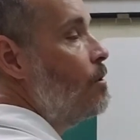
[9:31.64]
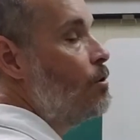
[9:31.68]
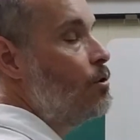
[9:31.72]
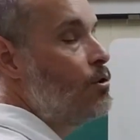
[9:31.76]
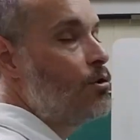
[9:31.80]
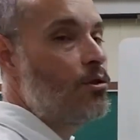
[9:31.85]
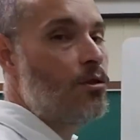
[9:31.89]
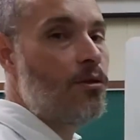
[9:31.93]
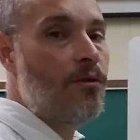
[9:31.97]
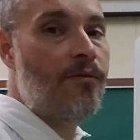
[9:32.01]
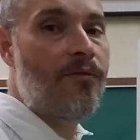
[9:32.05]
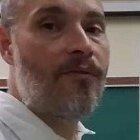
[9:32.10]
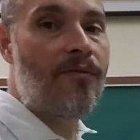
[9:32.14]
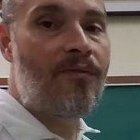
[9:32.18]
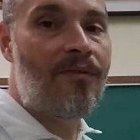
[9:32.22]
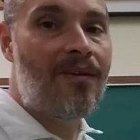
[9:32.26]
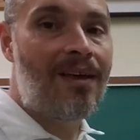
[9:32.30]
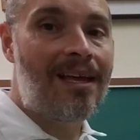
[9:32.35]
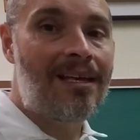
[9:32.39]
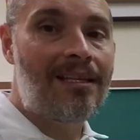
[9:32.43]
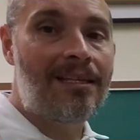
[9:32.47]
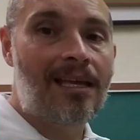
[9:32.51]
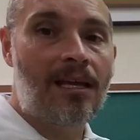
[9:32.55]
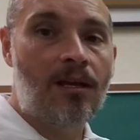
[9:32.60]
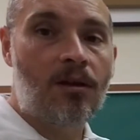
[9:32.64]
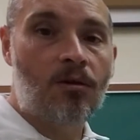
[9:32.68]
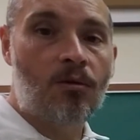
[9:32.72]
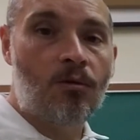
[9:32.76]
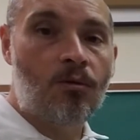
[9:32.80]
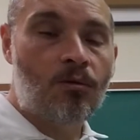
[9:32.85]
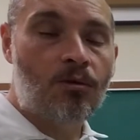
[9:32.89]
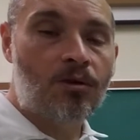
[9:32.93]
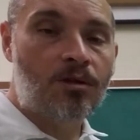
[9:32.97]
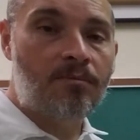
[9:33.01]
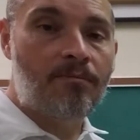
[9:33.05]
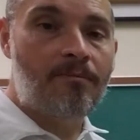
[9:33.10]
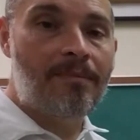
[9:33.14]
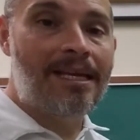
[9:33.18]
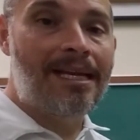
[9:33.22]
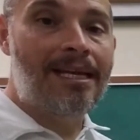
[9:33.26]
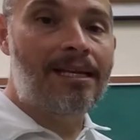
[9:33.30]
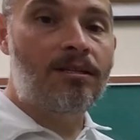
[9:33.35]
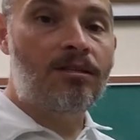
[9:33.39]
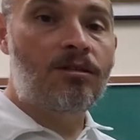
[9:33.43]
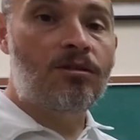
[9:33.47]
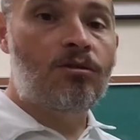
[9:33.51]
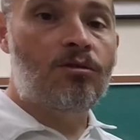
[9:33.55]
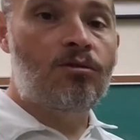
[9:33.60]
Je fais des courses
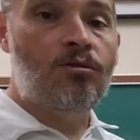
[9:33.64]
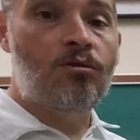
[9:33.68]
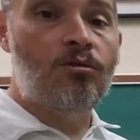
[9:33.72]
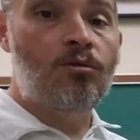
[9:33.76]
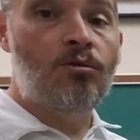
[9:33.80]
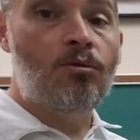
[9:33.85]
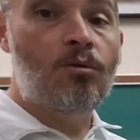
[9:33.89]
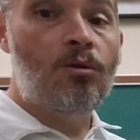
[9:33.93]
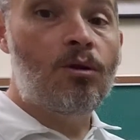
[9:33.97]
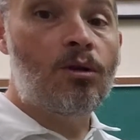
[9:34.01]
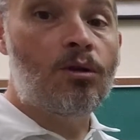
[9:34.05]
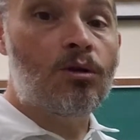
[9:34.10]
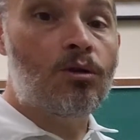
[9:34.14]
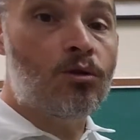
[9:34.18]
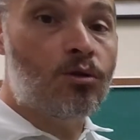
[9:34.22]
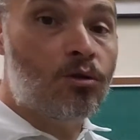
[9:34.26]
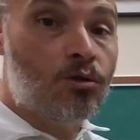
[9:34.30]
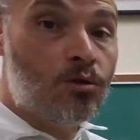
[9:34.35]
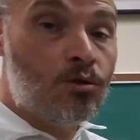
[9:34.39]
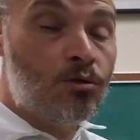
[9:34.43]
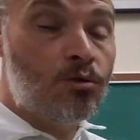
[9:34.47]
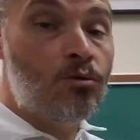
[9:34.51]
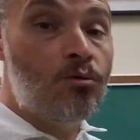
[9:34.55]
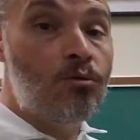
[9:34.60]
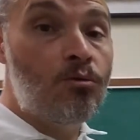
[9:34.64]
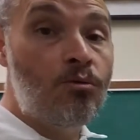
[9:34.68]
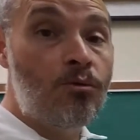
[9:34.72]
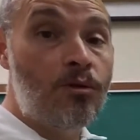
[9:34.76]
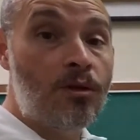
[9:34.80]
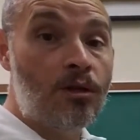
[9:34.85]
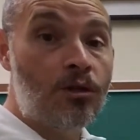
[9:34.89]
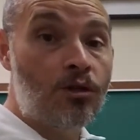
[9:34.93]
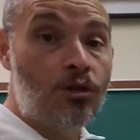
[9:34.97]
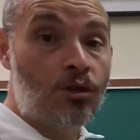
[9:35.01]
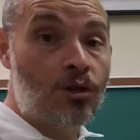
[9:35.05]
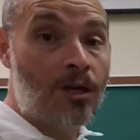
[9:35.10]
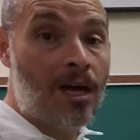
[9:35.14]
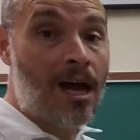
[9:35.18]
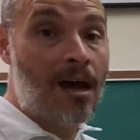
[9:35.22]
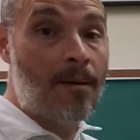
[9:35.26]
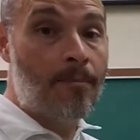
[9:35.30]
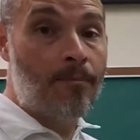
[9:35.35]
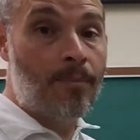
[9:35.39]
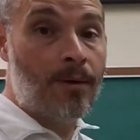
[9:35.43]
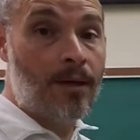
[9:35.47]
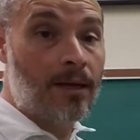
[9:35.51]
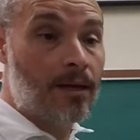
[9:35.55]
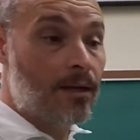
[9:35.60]
means to do the
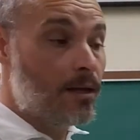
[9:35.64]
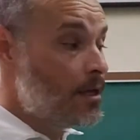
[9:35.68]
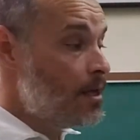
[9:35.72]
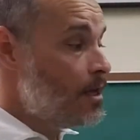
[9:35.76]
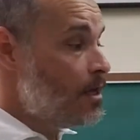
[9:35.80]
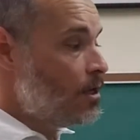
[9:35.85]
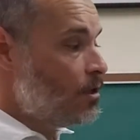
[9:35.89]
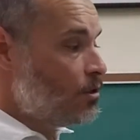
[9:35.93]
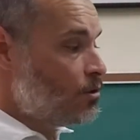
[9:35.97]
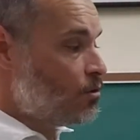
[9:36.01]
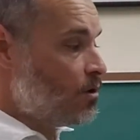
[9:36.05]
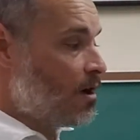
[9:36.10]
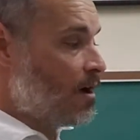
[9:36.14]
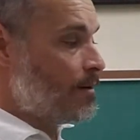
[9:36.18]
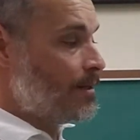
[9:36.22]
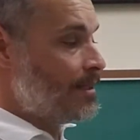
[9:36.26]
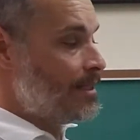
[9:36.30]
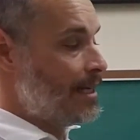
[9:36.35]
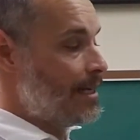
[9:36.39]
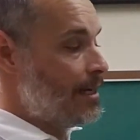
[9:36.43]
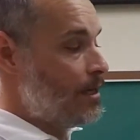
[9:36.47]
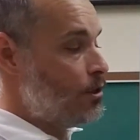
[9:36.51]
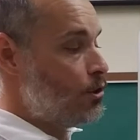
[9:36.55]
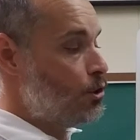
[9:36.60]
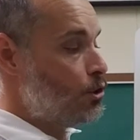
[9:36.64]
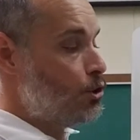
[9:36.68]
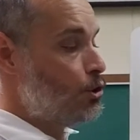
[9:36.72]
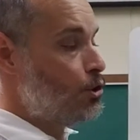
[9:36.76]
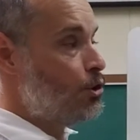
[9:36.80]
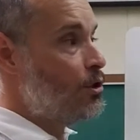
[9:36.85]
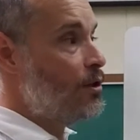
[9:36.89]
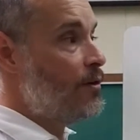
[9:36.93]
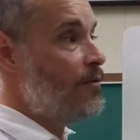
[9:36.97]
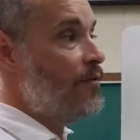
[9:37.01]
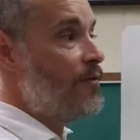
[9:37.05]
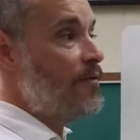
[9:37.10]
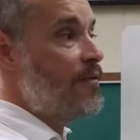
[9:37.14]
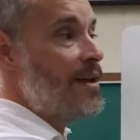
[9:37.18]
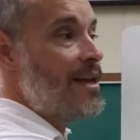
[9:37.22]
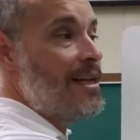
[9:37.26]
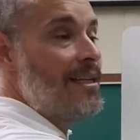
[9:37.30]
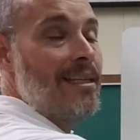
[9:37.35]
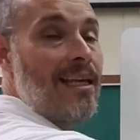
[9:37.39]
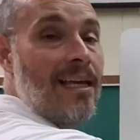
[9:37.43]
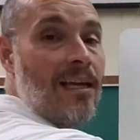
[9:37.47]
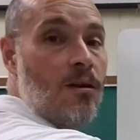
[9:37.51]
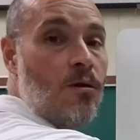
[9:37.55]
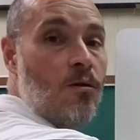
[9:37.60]
shopping. So I would say, je fais
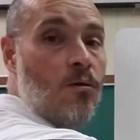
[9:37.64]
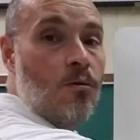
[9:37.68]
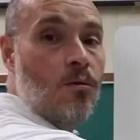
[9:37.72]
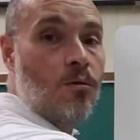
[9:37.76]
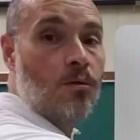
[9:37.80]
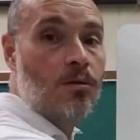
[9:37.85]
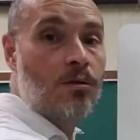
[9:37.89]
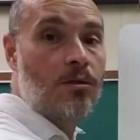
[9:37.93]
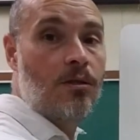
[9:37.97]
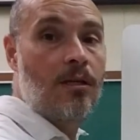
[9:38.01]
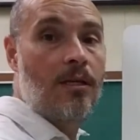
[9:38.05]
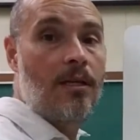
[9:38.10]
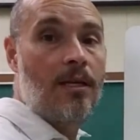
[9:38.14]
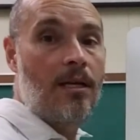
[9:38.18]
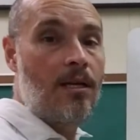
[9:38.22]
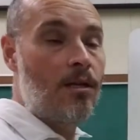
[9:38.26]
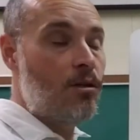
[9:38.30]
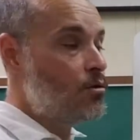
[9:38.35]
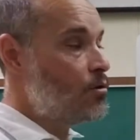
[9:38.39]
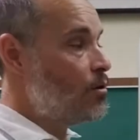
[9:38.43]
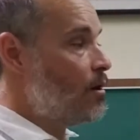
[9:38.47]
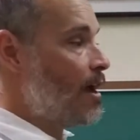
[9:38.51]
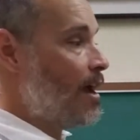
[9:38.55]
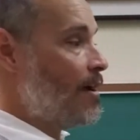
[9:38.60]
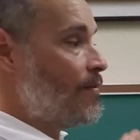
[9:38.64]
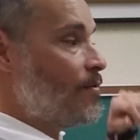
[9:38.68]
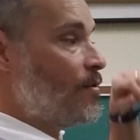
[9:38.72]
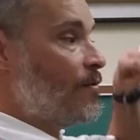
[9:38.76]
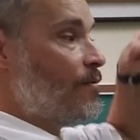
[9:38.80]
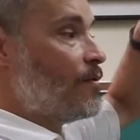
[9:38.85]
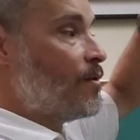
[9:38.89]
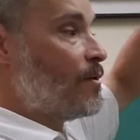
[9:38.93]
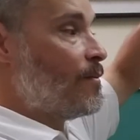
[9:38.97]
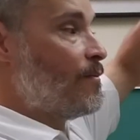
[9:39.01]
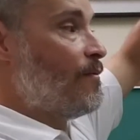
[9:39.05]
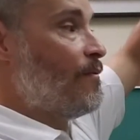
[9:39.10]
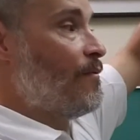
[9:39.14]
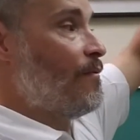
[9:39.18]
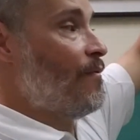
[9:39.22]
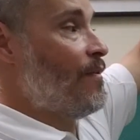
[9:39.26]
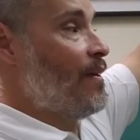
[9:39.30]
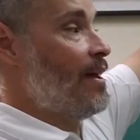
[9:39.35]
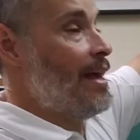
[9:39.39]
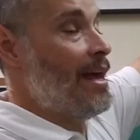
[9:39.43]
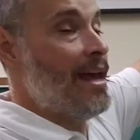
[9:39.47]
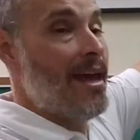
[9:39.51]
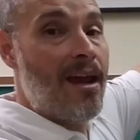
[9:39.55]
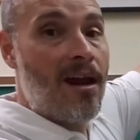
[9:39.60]
des courses. So I have the verb
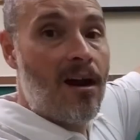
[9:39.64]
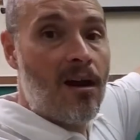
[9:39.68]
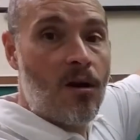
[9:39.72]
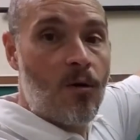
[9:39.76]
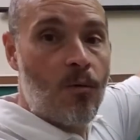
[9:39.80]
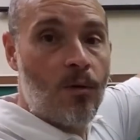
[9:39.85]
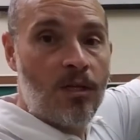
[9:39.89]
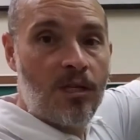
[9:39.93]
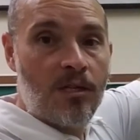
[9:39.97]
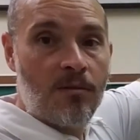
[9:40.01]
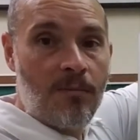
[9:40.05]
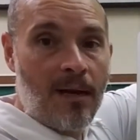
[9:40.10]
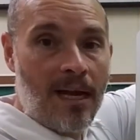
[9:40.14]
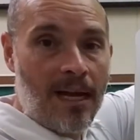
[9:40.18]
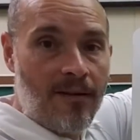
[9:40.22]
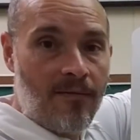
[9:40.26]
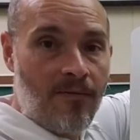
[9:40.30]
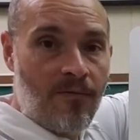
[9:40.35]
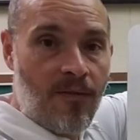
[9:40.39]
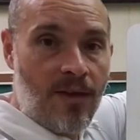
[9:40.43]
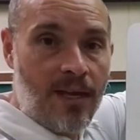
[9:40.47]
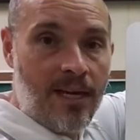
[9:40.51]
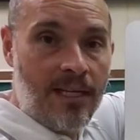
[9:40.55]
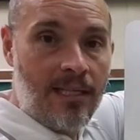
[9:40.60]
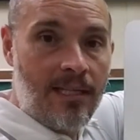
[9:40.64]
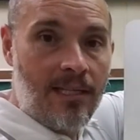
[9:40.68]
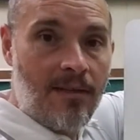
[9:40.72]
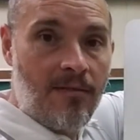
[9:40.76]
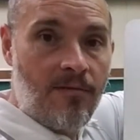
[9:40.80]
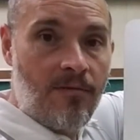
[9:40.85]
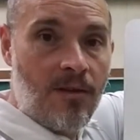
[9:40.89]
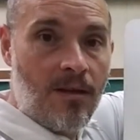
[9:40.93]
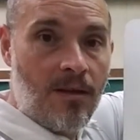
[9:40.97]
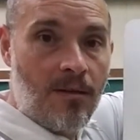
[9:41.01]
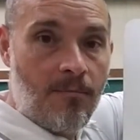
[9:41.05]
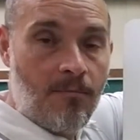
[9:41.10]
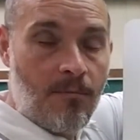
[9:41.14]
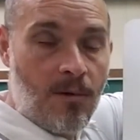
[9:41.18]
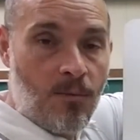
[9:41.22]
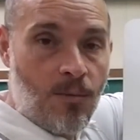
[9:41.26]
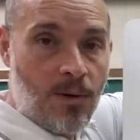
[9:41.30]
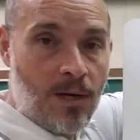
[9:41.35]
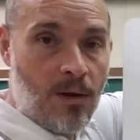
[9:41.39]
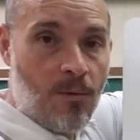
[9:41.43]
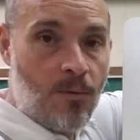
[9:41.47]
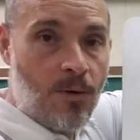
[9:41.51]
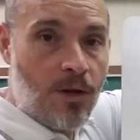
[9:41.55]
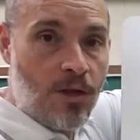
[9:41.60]
faire, which is my infinitive, but when I
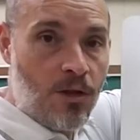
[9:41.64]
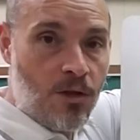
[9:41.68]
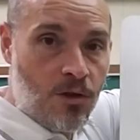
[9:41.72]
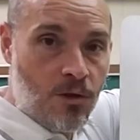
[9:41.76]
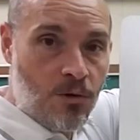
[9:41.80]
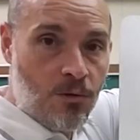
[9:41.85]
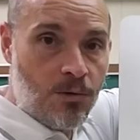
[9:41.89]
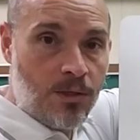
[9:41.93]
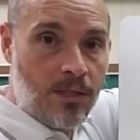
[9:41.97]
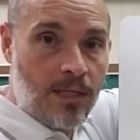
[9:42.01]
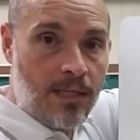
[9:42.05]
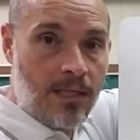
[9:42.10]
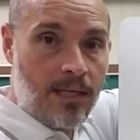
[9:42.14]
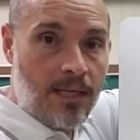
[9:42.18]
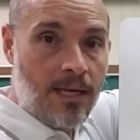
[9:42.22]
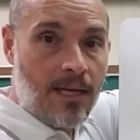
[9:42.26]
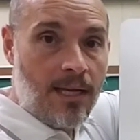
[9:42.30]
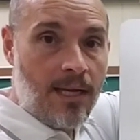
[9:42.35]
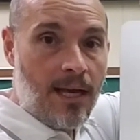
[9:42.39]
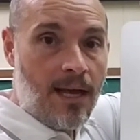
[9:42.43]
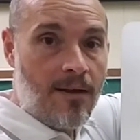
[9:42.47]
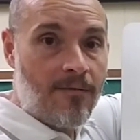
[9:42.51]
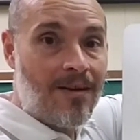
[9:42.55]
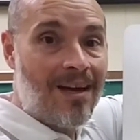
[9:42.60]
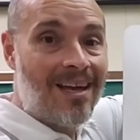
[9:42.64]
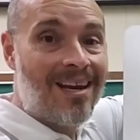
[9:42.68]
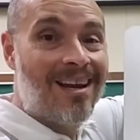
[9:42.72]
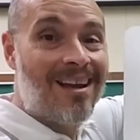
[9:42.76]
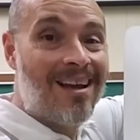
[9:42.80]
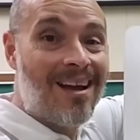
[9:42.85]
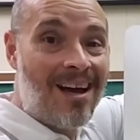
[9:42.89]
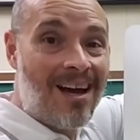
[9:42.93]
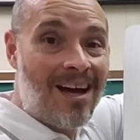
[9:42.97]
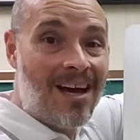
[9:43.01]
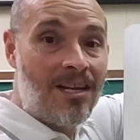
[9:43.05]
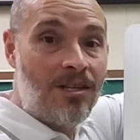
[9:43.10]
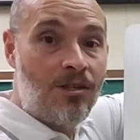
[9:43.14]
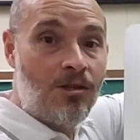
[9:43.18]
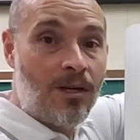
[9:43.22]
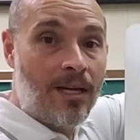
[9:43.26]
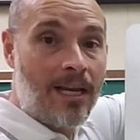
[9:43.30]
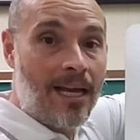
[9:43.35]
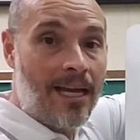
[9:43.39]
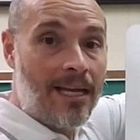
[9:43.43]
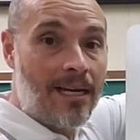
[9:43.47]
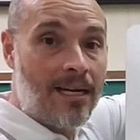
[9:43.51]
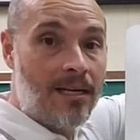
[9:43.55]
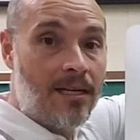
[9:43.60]
want to use it, I've got to
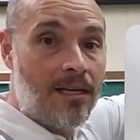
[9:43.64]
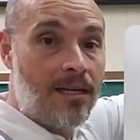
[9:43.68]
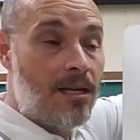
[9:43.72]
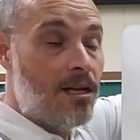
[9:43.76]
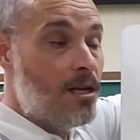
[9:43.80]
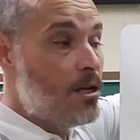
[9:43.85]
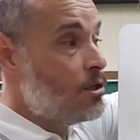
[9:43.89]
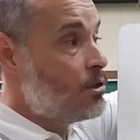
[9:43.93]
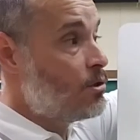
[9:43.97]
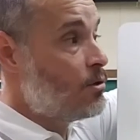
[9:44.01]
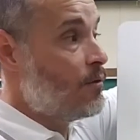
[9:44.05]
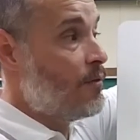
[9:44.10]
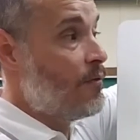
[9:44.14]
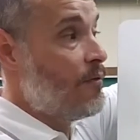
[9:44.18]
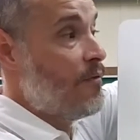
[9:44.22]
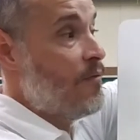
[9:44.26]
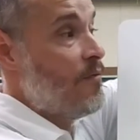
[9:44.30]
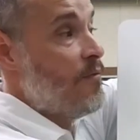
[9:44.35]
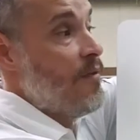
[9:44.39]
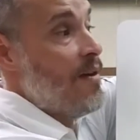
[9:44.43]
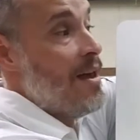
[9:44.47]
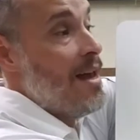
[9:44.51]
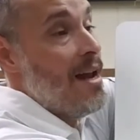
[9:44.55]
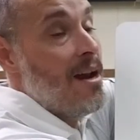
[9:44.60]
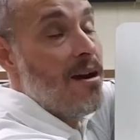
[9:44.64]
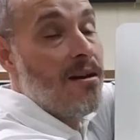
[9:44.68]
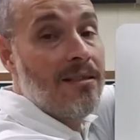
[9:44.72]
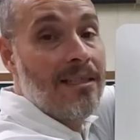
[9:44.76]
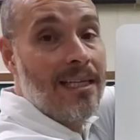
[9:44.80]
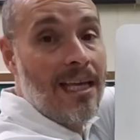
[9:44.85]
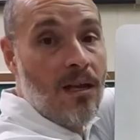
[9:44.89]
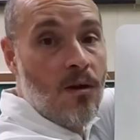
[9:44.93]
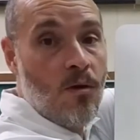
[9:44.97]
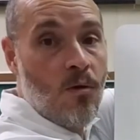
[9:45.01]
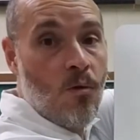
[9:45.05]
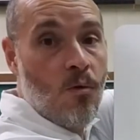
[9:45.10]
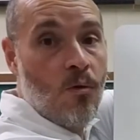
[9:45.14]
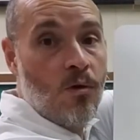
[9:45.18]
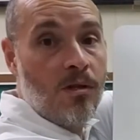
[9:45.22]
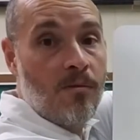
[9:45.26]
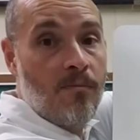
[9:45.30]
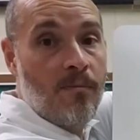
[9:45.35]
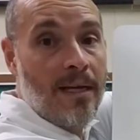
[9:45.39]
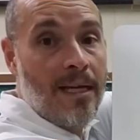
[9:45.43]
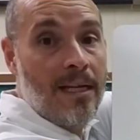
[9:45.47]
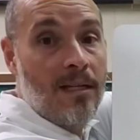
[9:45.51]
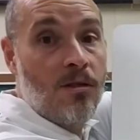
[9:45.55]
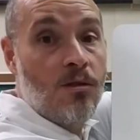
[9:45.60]
conjugate it. So faire des courses
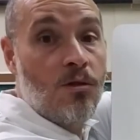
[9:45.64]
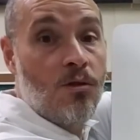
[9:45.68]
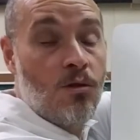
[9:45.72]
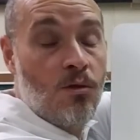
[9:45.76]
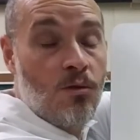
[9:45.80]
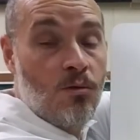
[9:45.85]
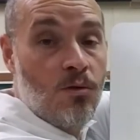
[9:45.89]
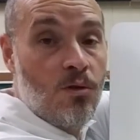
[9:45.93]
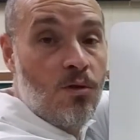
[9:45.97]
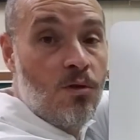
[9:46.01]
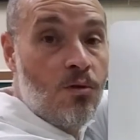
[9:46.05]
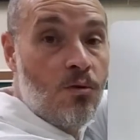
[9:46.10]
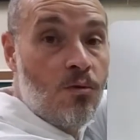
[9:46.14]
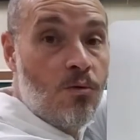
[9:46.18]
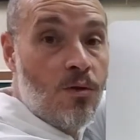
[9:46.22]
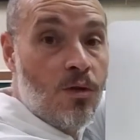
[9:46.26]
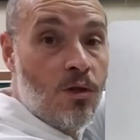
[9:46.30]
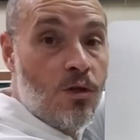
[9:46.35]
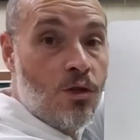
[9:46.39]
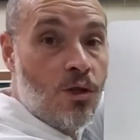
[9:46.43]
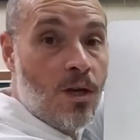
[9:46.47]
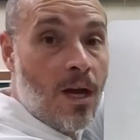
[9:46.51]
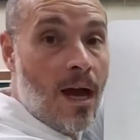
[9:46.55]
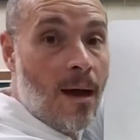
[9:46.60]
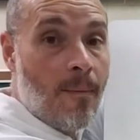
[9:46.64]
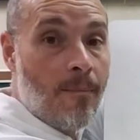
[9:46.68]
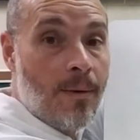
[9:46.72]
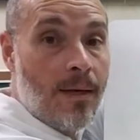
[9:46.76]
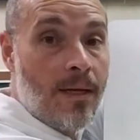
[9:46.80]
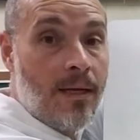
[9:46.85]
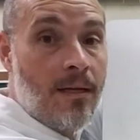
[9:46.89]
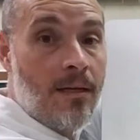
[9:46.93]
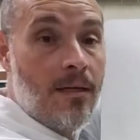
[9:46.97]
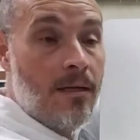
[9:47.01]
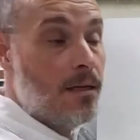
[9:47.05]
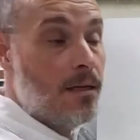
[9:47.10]
means to do the shopping.